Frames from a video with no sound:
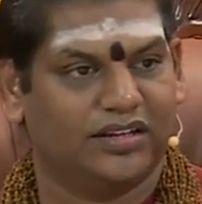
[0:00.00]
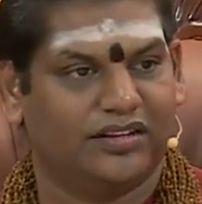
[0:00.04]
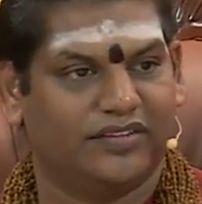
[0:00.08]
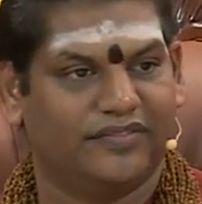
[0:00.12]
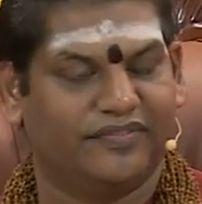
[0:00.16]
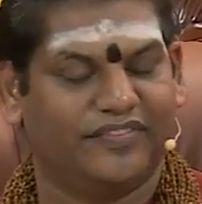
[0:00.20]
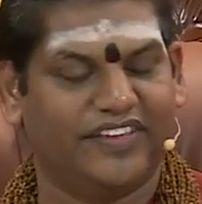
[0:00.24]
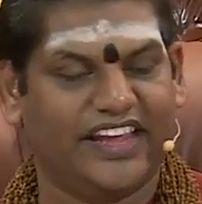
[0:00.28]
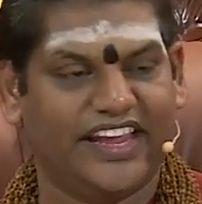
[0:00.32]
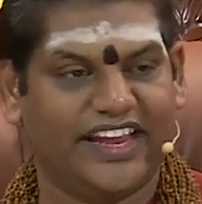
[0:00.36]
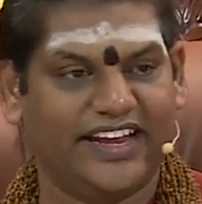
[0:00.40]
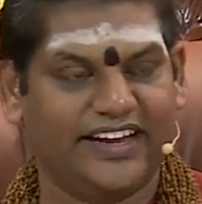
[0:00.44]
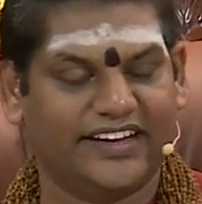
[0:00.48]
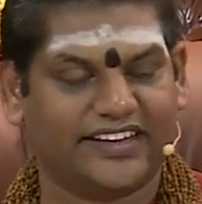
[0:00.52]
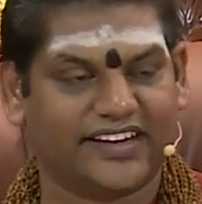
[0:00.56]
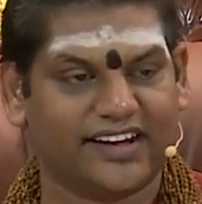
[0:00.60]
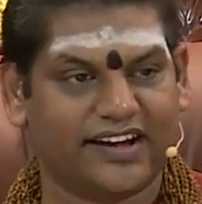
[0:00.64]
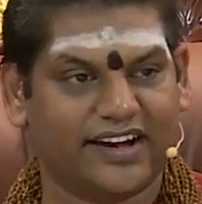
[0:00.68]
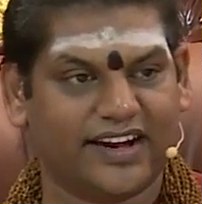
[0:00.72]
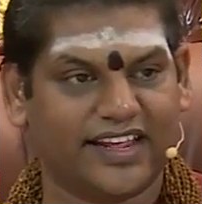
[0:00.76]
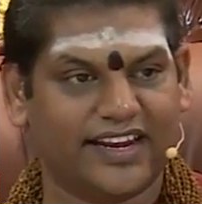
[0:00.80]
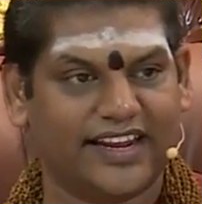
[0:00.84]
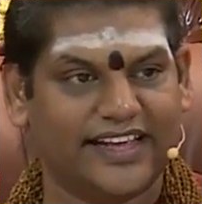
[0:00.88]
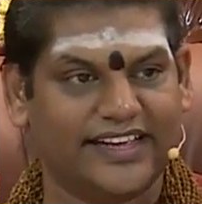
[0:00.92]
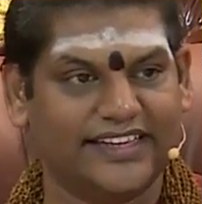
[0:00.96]
We
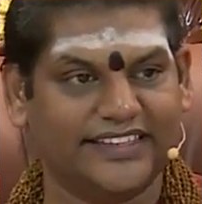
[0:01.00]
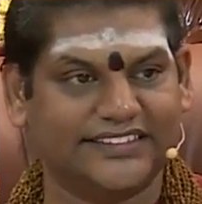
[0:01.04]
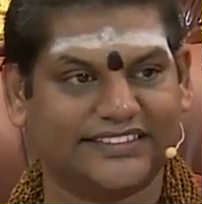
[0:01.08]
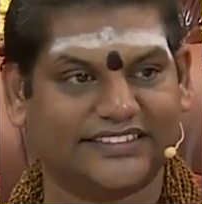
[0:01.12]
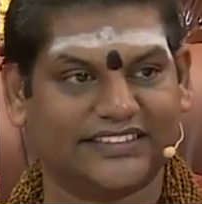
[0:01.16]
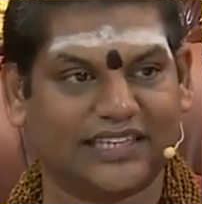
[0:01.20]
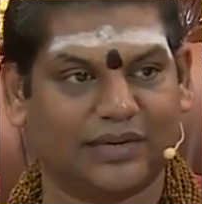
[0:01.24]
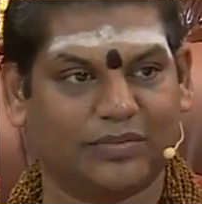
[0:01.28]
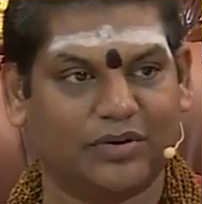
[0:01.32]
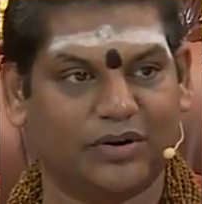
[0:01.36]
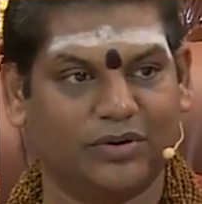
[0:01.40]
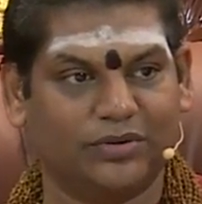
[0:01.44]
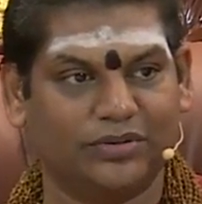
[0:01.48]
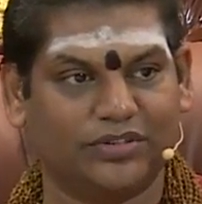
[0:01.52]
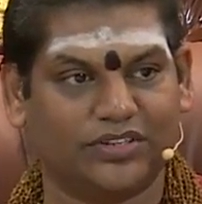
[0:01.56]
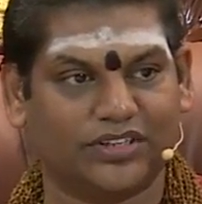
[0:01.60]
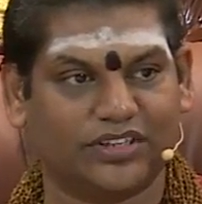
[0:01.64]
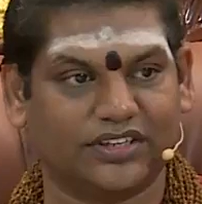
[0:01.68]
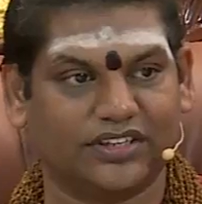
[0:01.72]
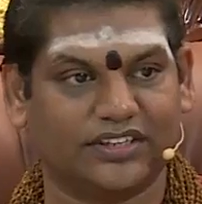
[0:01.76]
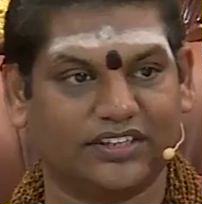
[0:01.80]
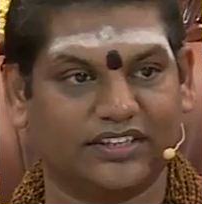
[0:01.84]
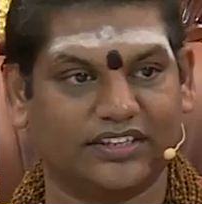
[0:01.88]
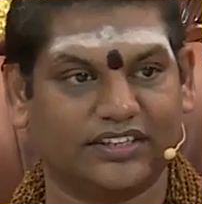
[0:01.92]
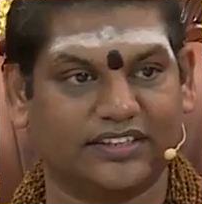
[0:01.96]
internalized about
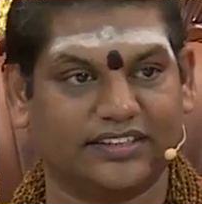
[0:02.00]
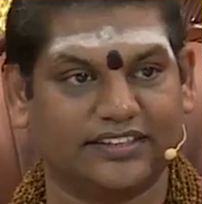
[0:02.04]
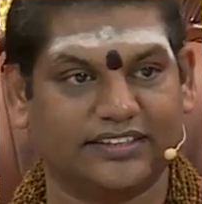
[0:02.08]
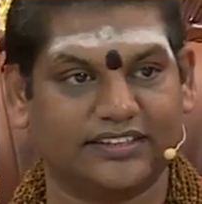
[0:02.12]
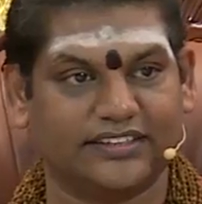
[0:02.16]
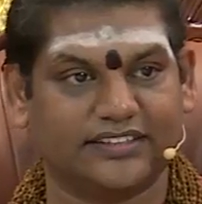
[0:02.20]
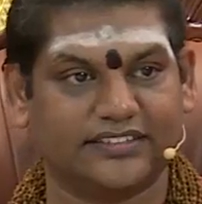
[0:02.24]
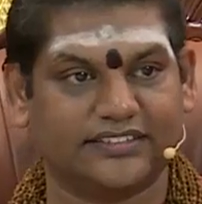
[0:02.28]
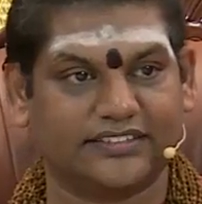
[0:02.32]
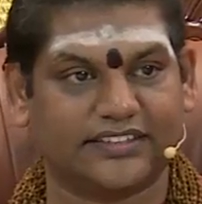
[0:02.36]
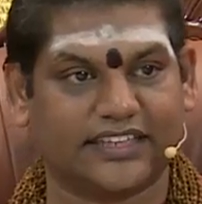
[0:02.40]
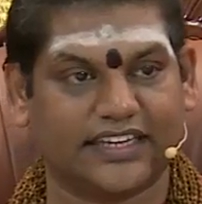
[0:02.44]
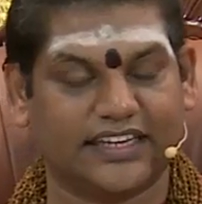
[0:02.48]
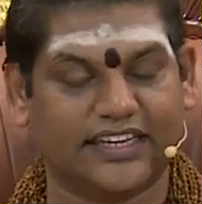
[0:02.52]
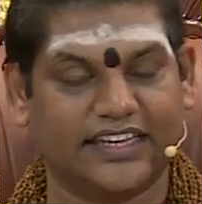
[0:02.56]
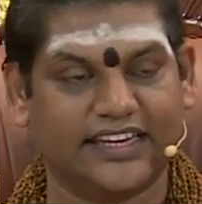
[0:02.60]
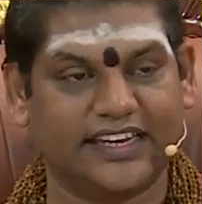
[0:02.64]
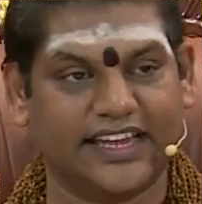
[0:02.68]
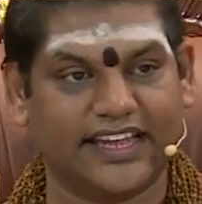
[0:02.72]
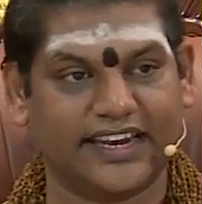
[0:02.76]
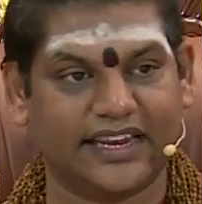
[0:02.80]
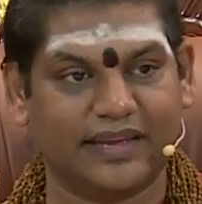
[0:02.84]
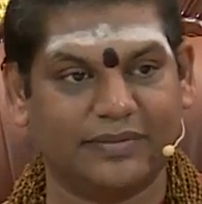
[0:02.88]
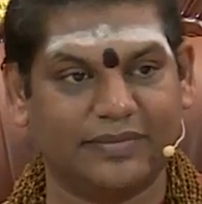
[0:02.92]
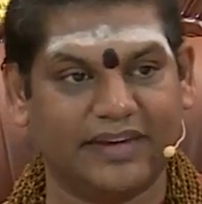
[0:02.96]
the
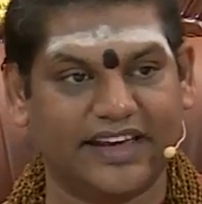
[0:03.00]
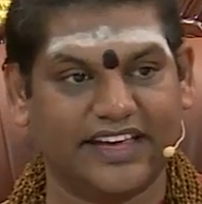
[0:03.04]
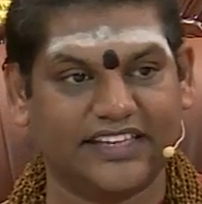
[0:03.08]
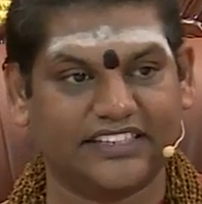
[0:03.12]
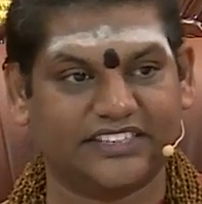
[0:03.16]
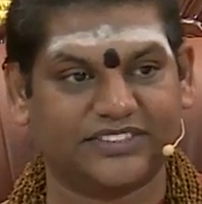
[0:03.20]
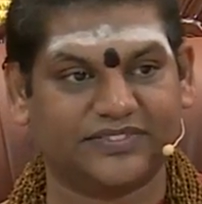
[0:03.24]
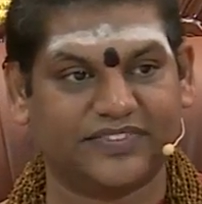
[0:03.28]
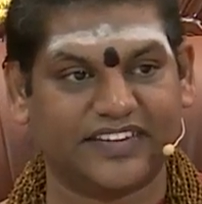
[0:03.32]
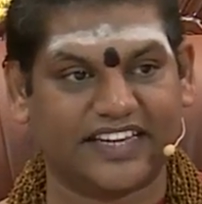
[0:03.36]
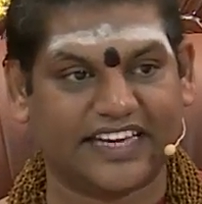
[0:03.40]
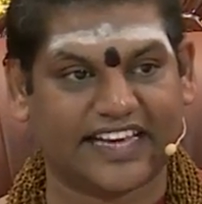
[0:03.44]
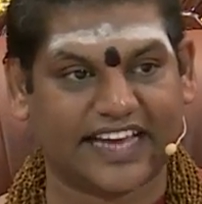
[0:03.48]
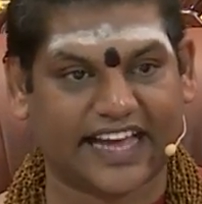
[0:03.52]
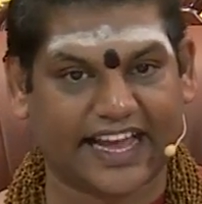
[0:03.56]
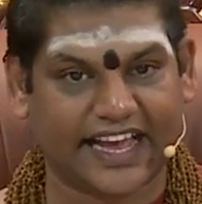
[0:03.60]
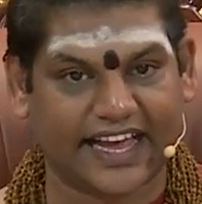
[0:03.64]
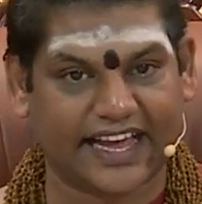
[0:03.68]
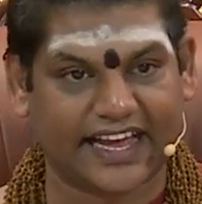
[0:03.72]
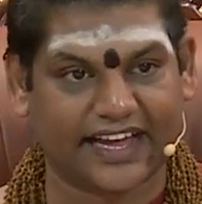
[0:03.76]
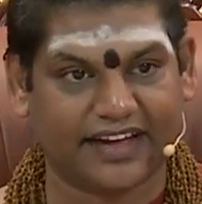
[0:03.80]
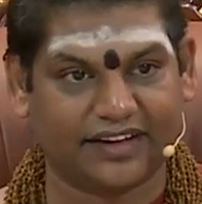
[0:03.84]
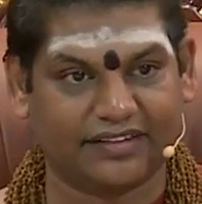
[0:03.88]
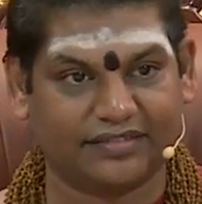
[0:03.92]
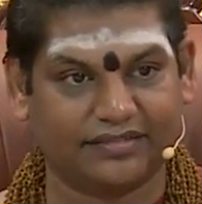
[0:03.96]
inner image we
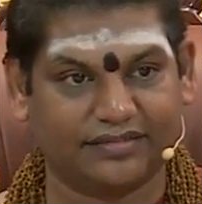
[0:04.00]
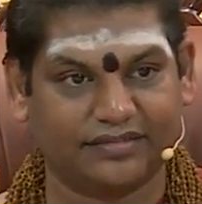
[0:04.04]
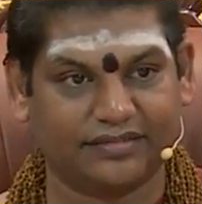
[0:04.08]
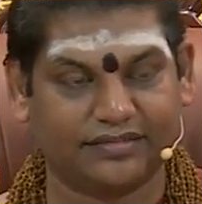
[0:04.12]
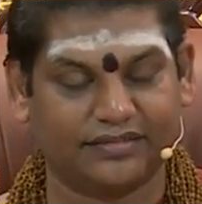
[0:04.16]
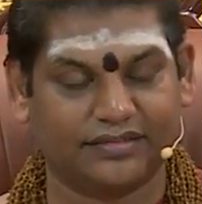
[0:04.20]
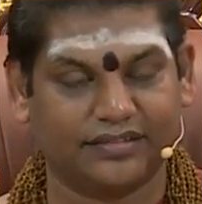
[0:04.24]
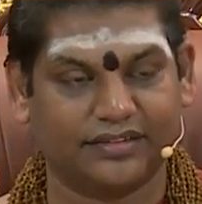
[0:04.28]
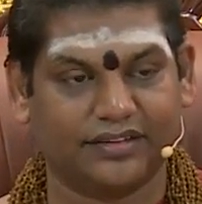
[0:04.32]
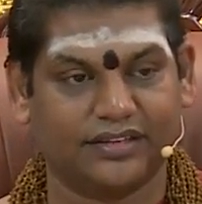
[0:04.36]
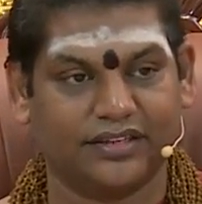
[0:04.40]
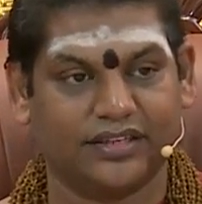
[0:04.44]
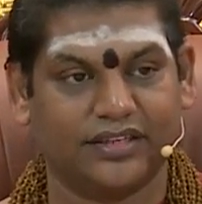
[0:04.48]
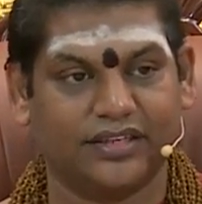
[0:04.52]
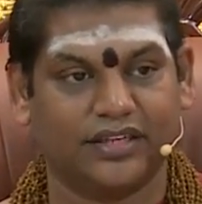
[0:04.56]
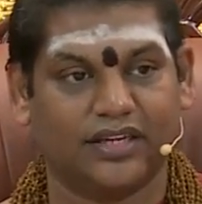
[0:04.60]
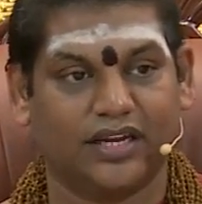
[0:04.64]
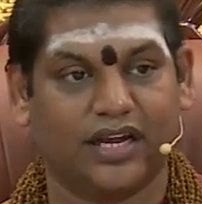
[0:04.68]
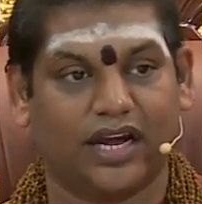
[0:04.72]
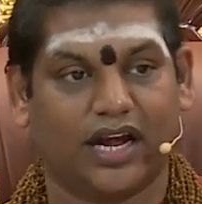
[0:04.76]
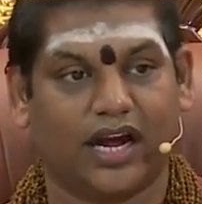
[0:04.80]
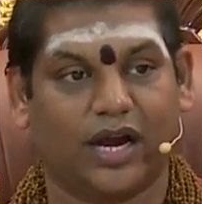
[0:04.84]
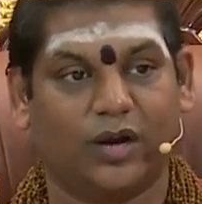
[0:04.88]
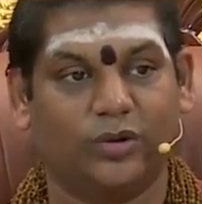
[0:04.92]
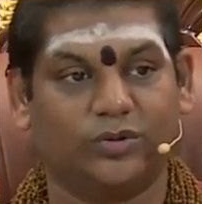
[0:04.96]
have,
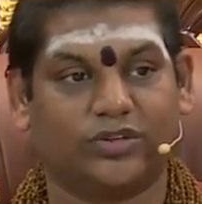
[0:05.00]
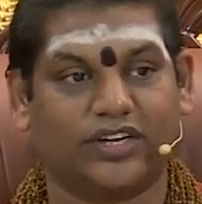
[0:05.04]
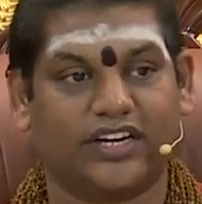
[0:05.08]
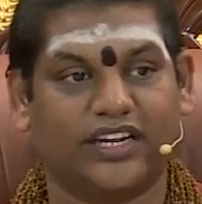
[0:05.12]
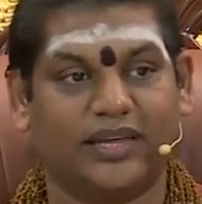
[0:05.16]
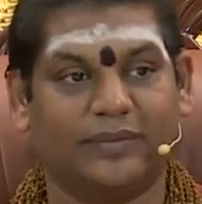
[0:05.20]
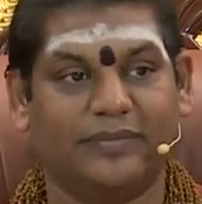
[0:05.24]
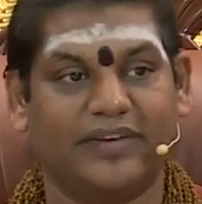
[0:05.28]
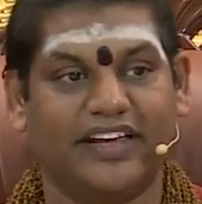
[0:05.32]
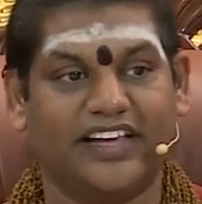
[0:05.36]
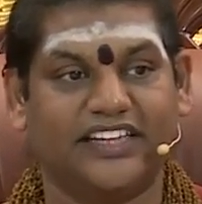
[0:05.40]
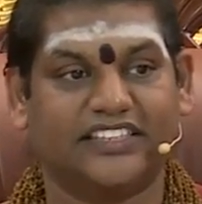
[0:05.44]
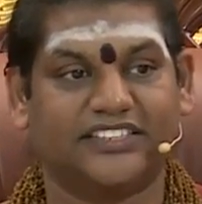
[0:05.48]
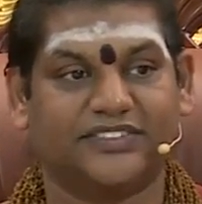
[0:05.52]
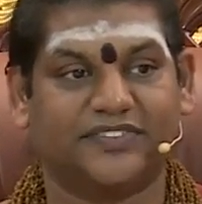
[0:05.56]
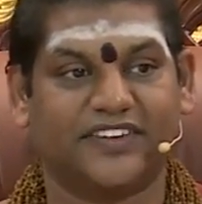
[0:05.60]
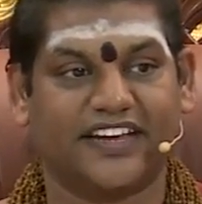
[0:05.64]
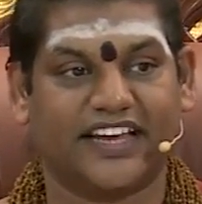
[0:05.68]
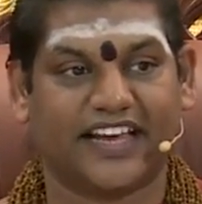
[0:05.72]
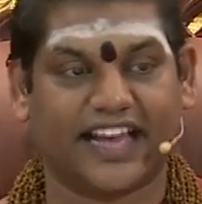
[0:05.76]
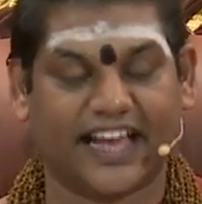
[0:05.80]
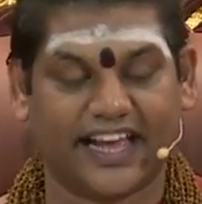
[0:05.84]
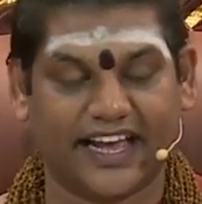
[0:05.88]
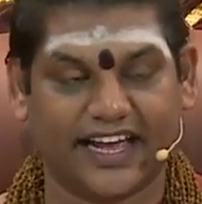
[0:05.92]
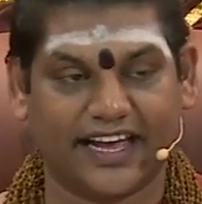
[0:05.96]
outer image
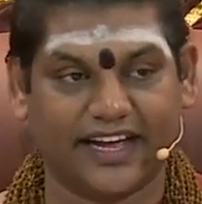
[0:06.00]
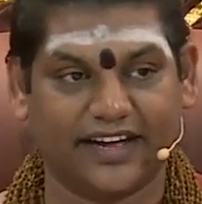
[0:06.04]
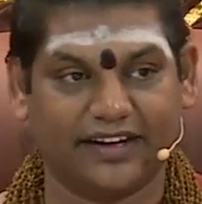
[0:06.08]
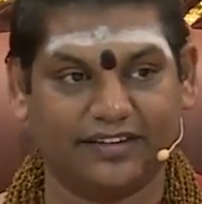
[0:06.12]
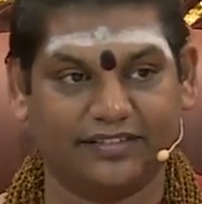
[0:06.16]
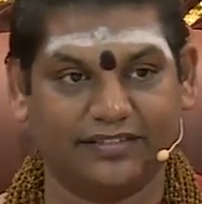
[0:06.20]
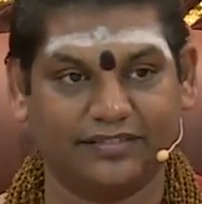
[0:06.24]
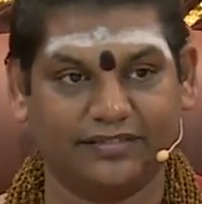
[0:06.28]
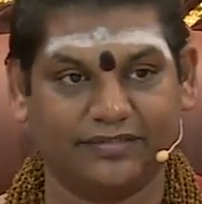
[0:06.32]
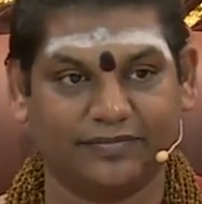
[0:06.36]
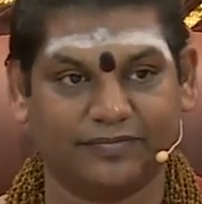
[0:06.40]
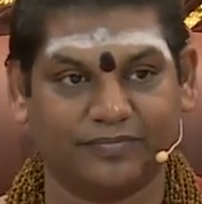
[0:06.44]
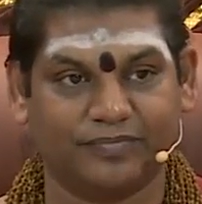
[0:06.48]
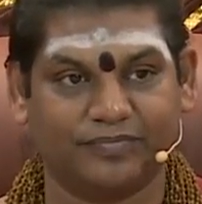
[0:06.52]
we have,